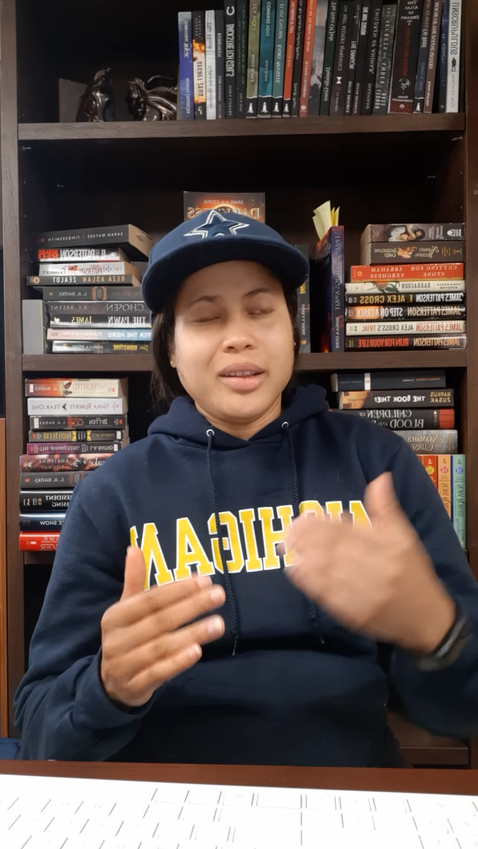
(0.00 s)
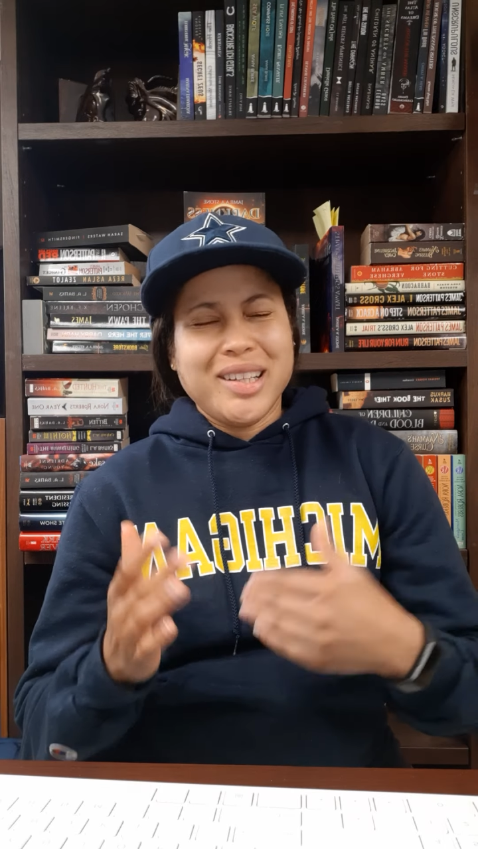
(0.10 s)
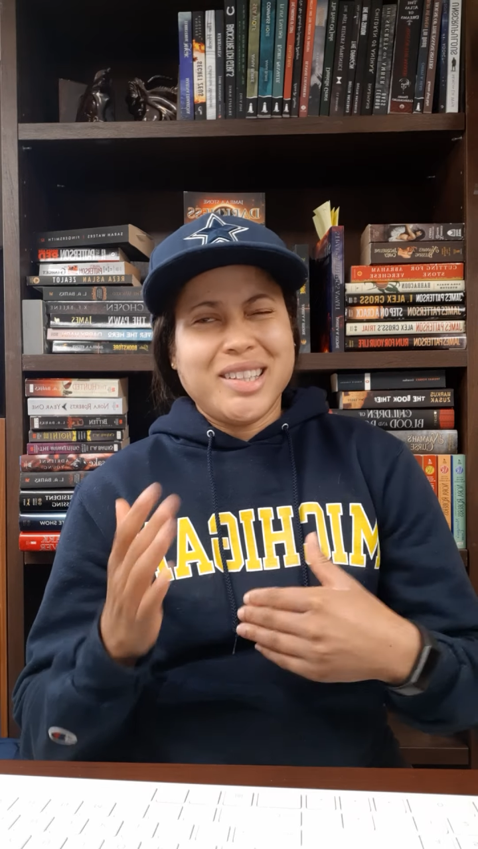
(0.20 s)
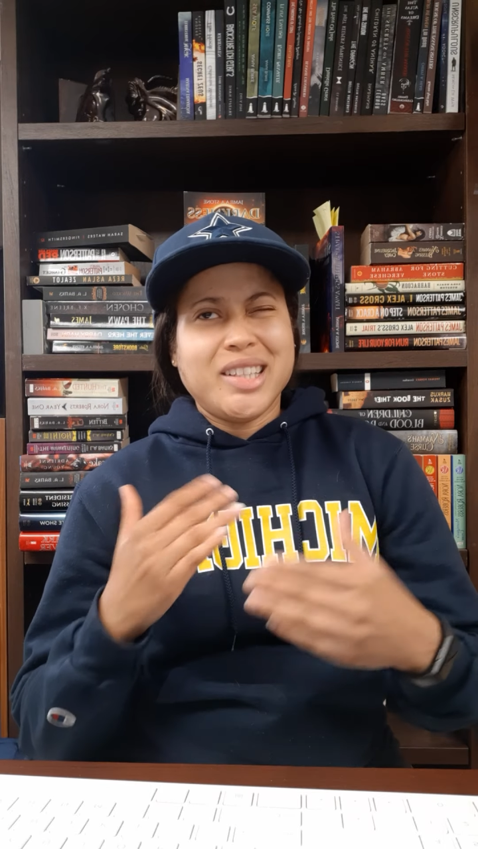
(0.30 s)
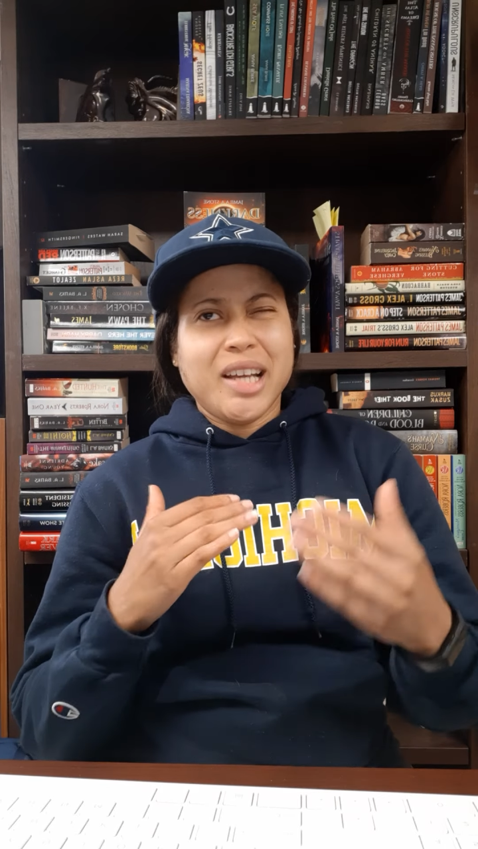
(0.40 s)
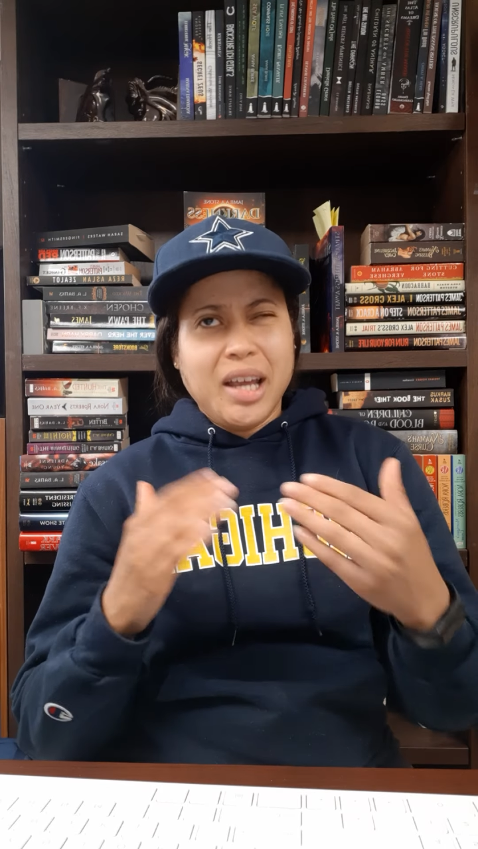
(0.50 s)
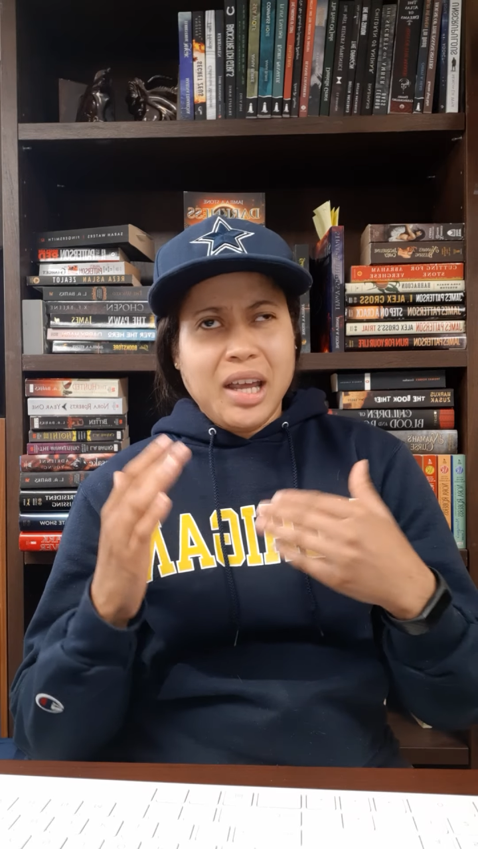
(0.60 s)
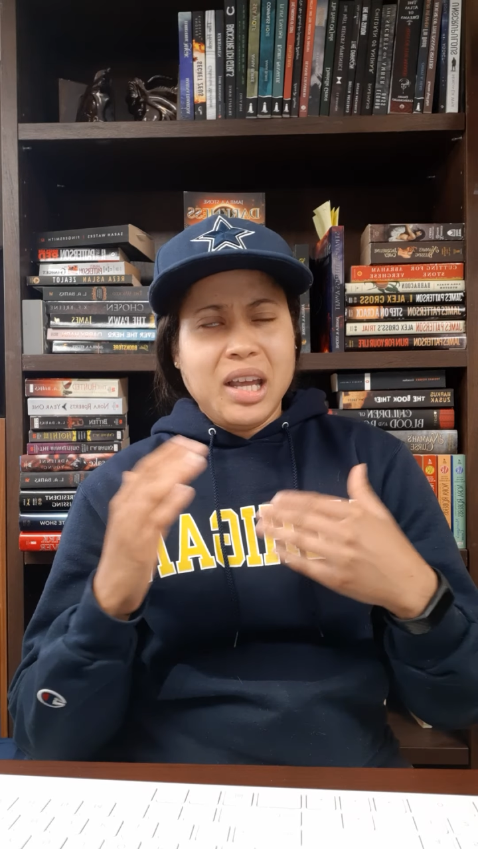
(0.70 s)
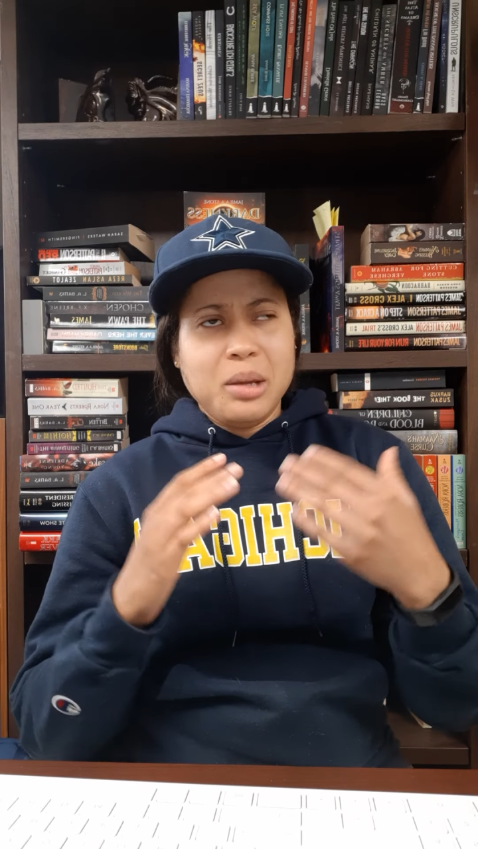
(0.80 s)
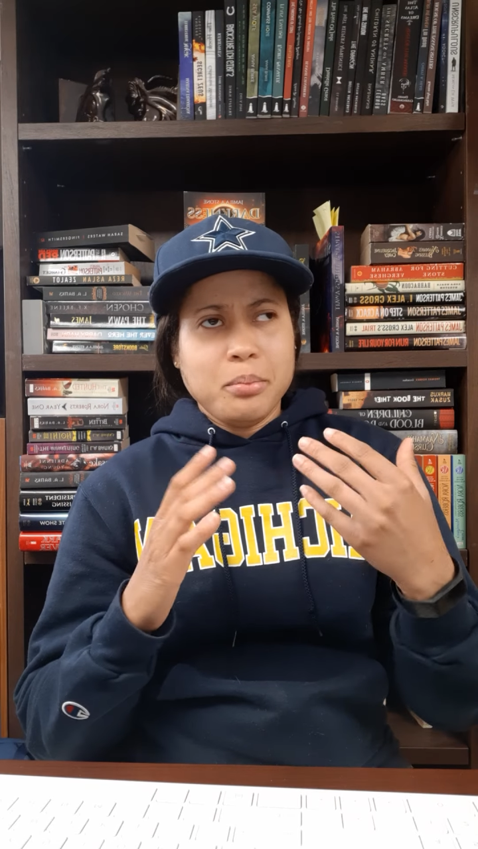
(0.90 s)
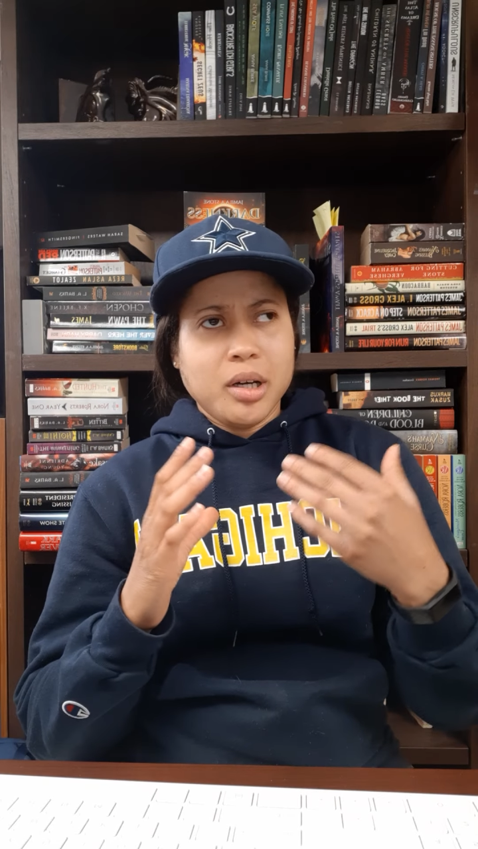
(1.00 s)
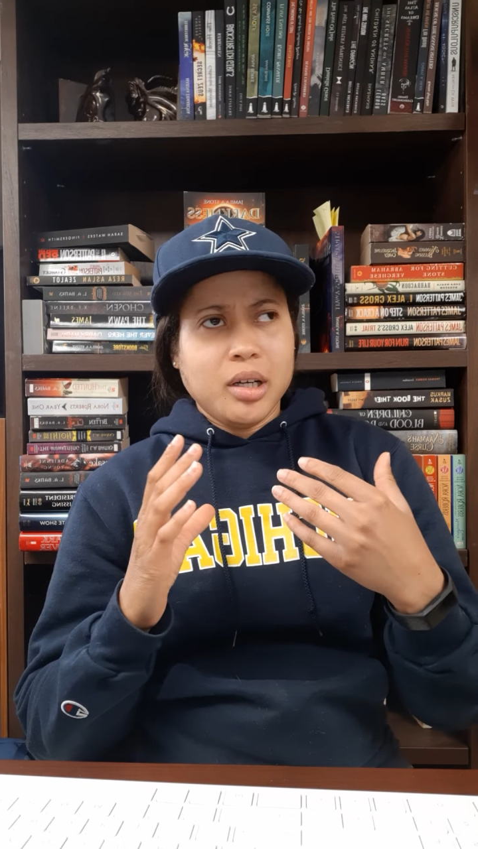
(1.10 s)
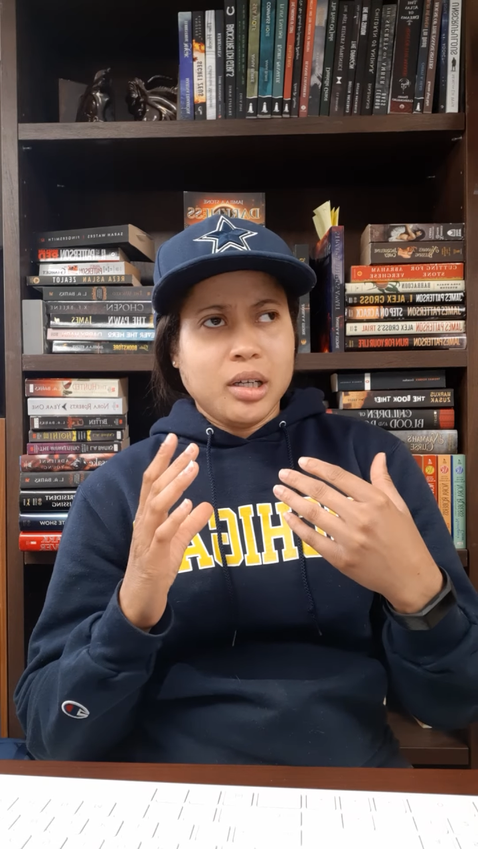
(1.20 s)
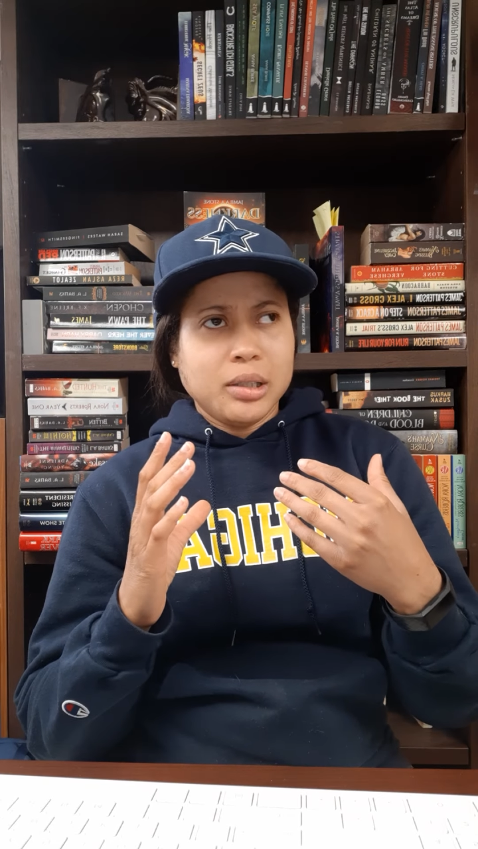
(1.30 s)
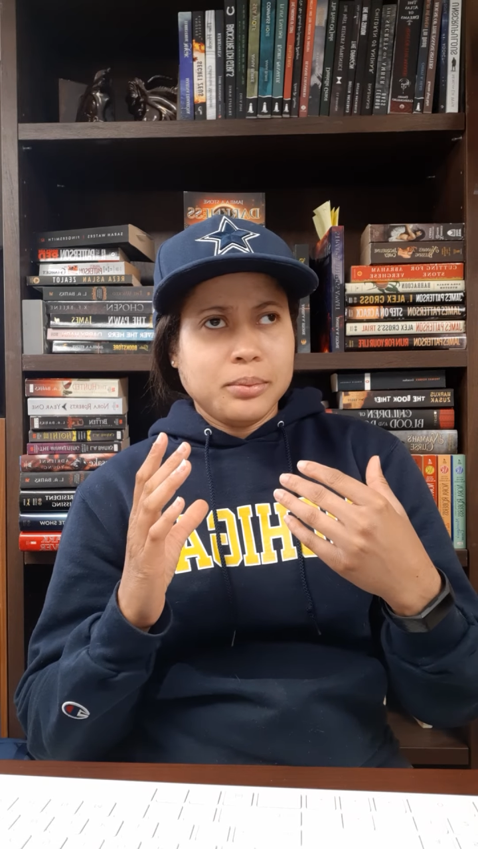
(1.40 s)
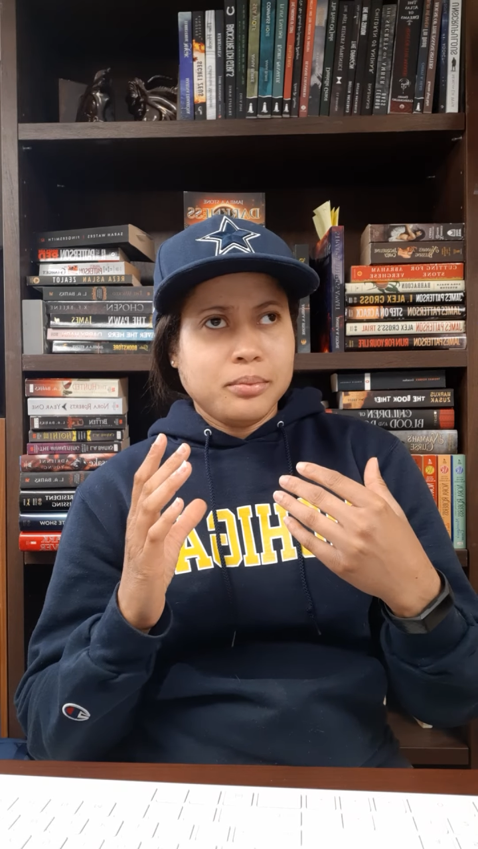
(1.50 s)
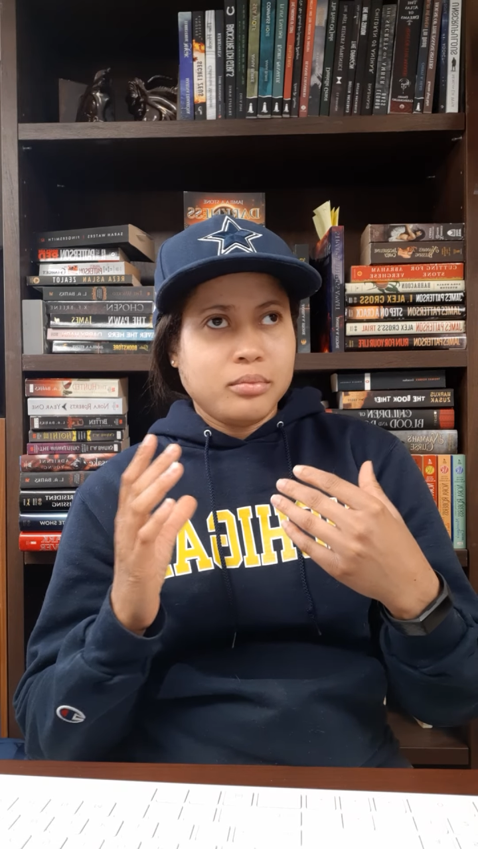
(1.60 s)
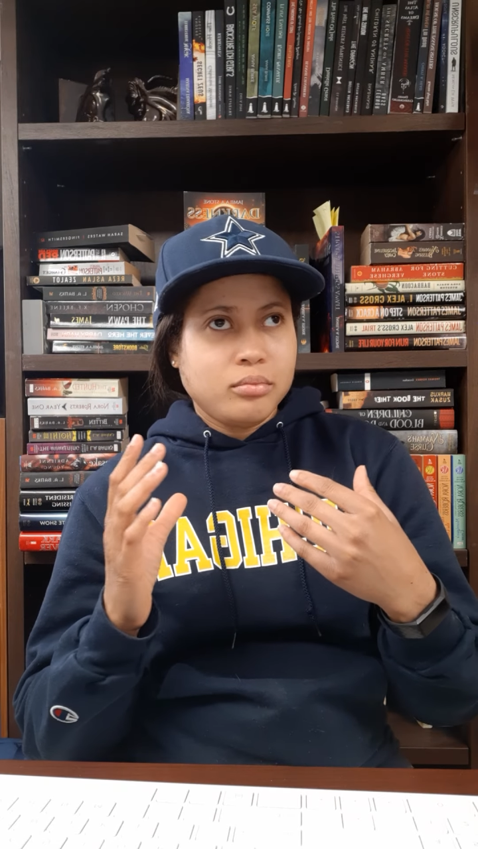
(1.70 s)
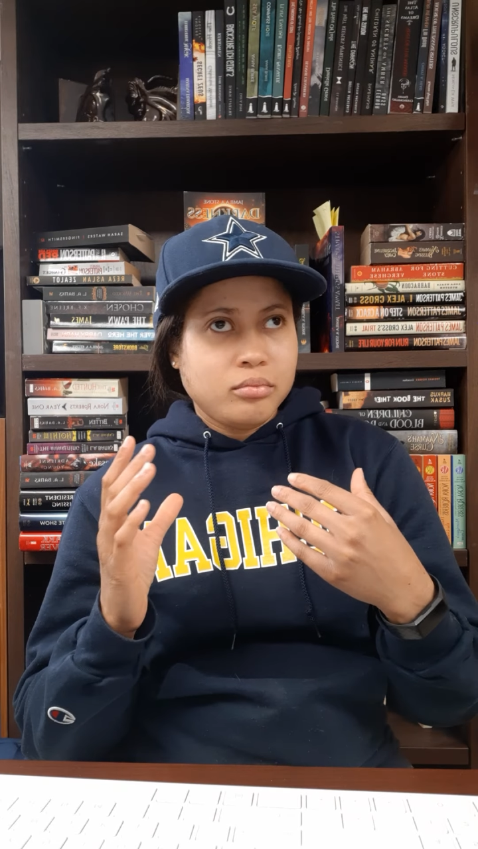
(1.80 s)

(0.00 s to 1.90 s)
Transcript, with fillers: the same um,